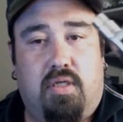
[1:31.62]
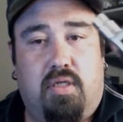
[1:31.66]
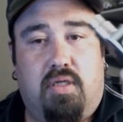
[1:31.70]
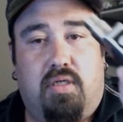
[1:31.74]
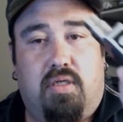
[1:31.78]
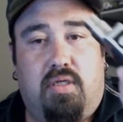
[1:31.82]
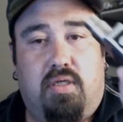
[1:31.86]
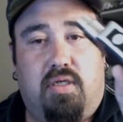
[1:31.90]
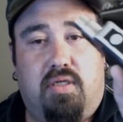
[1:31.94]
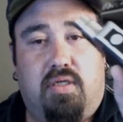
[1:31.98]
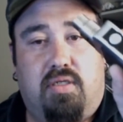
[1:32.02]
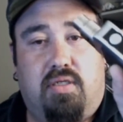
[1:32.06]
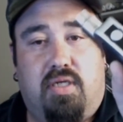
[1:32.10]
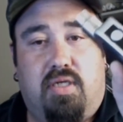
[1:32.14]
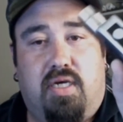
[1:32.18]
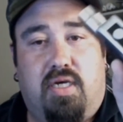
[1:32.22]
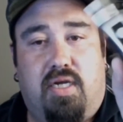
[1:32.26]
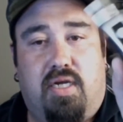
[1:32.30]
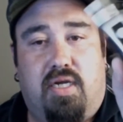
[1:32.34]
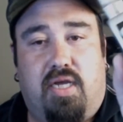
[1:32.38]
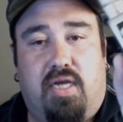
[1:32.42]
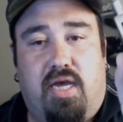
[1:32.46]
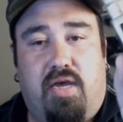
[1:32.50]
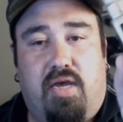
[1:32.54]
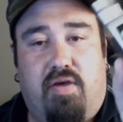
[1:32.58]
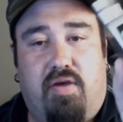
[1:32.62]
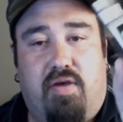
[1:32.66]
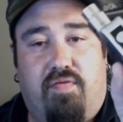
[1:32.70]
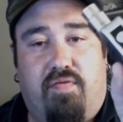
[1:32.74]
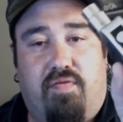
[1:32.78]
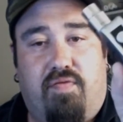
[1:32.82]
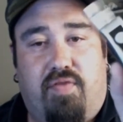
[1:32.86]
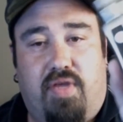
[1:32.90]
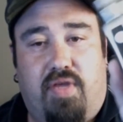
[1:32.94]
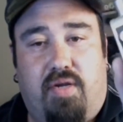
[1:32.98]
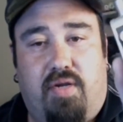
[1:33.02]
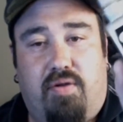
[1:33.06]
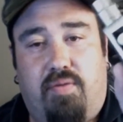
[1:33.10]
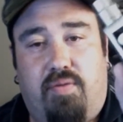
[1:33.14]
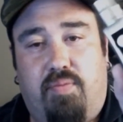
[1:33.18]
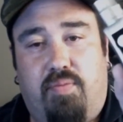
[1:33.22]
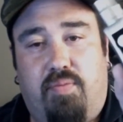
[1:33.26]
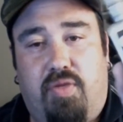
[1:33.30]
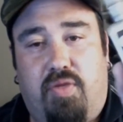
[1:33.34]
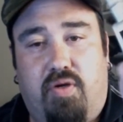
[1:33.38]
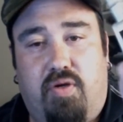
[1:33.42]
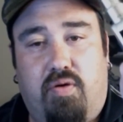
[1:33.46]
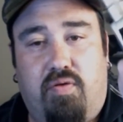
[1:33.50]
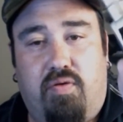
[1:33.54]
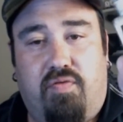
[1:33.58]
does not have that
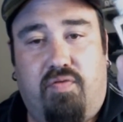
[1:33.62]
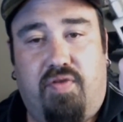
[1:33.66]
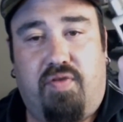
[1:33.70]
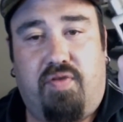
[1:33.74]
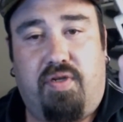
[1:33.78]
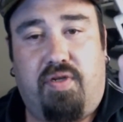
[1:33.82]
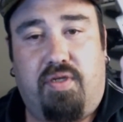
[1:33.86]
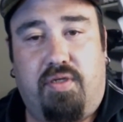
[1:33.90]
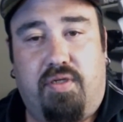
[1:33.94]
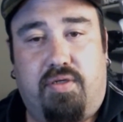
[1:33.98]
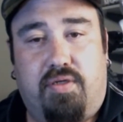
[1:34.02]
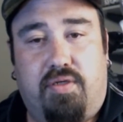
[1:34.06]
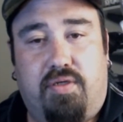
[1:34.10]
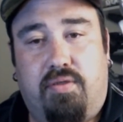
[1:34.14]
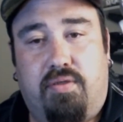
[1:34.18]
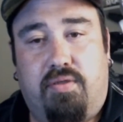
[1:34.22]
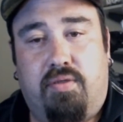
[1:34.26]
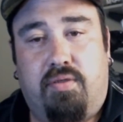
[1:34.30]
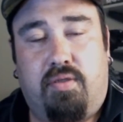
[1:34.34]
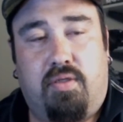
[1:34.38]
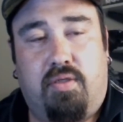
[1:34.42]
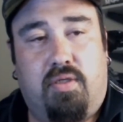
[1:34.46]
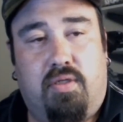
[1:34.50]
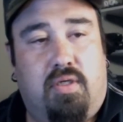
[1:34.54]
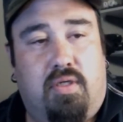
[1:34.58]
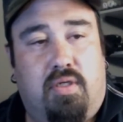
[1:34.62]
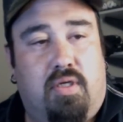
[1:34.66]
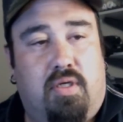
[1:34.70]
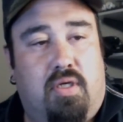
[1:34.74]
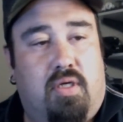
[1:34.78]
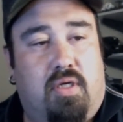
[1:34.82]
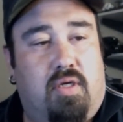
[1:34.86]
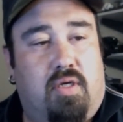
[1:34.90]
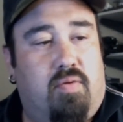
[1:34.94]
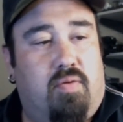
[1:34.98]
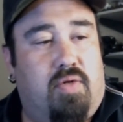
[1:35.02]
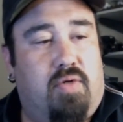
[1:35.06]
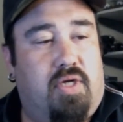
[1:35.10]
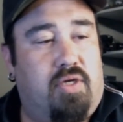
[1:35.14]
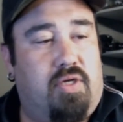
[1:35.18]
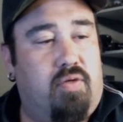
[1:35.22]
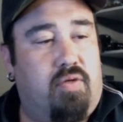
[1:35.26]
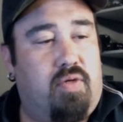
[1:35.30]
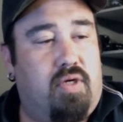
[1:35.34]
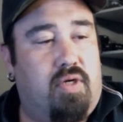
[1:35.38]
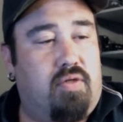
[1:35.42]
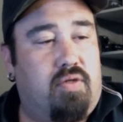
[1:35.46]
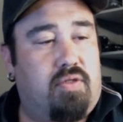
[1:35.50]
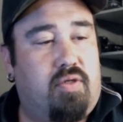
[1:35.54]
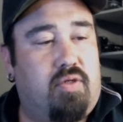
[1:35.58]
mirror finish. When I knew
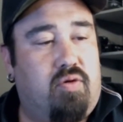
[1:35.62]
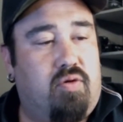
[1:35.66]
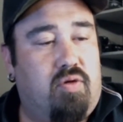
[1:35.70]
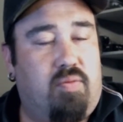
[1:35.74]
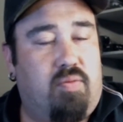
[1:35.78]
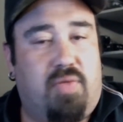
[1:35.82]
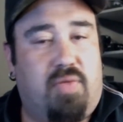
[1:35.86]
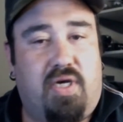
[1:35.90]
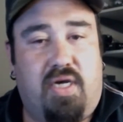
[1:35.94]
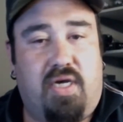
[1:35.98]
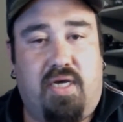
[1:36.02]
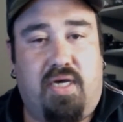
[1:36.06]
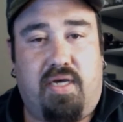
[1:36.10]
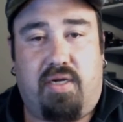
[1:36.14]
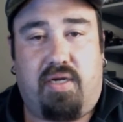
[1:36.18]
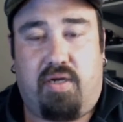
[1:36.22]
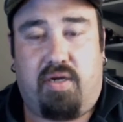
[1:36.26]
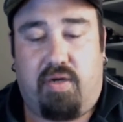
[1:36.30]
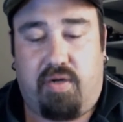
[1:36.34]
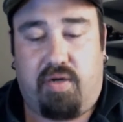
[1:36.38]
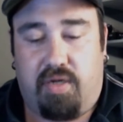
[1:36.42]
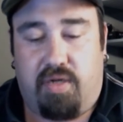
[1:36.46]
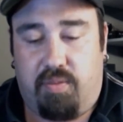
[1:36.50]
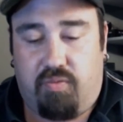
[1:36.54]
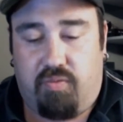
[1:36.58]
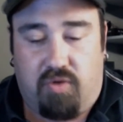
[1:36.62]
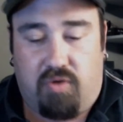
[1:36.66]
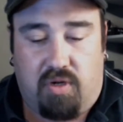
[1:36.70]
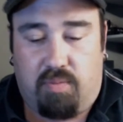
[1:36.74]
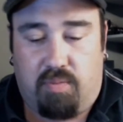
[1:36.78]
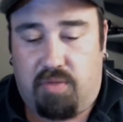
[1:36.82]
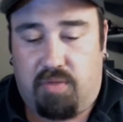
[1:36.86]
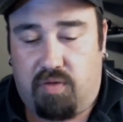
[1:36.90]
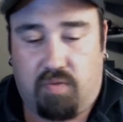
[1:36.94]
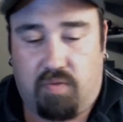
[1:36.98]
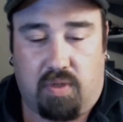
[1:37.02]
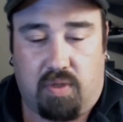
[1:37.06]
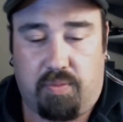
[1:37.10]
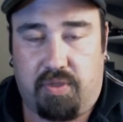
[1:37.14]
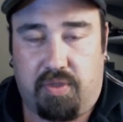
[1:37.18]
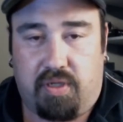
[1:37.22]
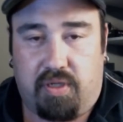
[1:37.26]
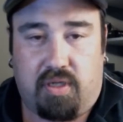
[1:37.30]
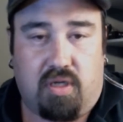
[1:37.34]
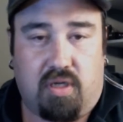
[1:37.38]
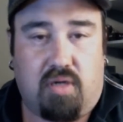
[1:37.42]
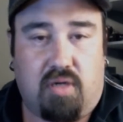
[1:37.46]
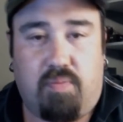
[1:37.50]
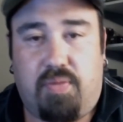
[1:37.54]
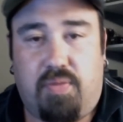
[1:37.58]
I was going to buy it, I already brought my rubbing
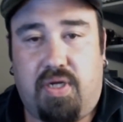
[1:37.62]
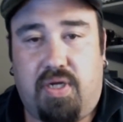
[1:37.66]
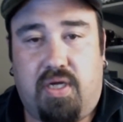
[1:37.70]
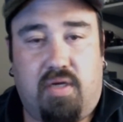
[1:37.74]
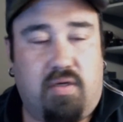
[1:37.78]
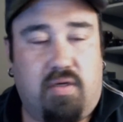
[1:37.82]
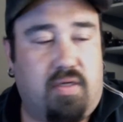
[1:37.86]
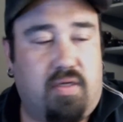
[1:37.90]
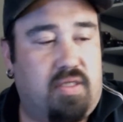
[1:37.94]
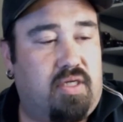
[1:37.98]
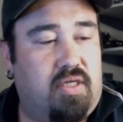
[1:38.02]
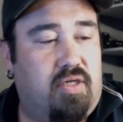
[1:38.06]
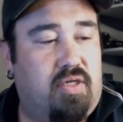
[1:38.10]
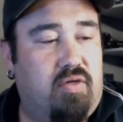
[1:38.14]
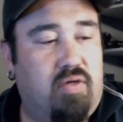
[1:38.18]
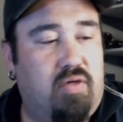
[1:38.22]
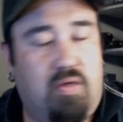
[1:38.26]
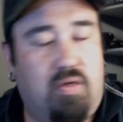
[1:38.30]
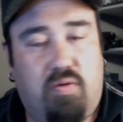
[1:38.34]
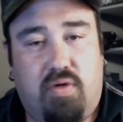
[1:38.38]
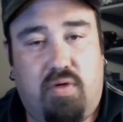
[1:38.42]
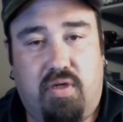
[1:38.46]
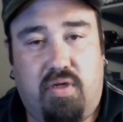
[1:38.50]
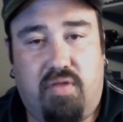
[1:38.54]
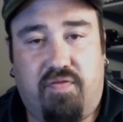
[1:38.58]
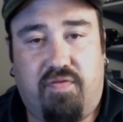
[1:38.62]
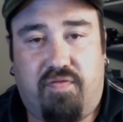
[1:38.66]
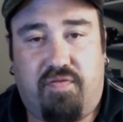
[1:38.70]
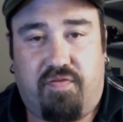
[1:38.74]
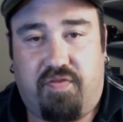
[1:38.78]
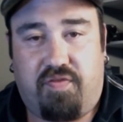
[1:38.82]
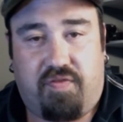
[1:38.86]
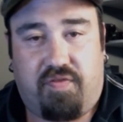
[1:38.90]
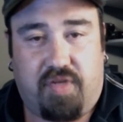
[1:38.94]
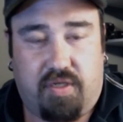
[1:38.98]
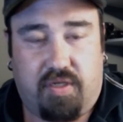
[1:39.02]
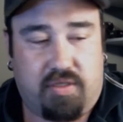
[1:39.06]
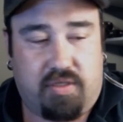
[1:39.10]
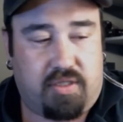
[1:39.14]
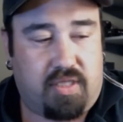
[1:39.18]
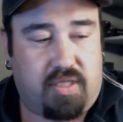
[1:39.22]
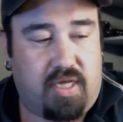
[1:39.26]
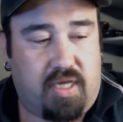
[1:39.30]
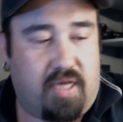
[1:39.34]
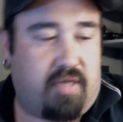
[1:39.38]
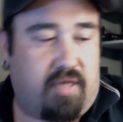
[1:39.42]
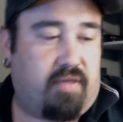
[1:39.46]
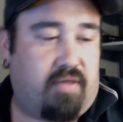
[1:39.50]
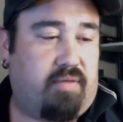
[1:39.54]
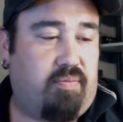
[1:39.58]
compound because I knew I wanted to finish
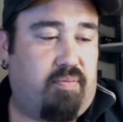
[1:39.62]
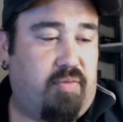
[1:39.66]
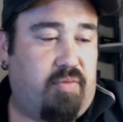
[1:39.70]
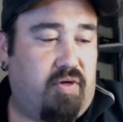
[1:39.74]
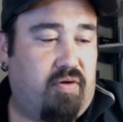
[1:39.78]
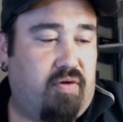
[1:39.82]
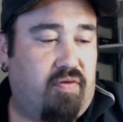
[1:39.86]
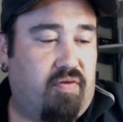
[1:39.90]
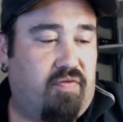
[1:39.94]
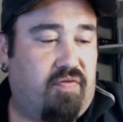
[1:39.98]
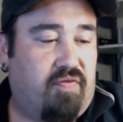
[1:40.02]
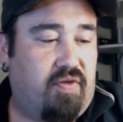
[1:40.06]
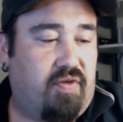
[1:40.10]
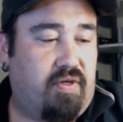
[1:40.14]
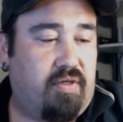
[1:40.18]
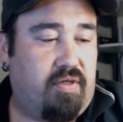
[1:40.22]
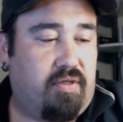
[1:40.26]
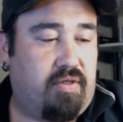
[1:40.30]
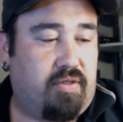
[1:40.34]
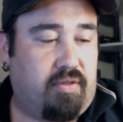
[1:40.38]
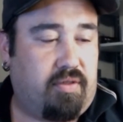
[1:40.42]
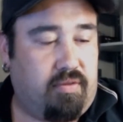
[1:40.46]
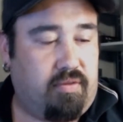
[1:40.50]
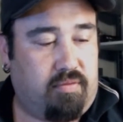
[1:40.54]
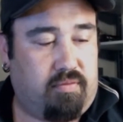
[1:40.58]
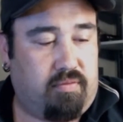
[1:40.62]
that mirror finish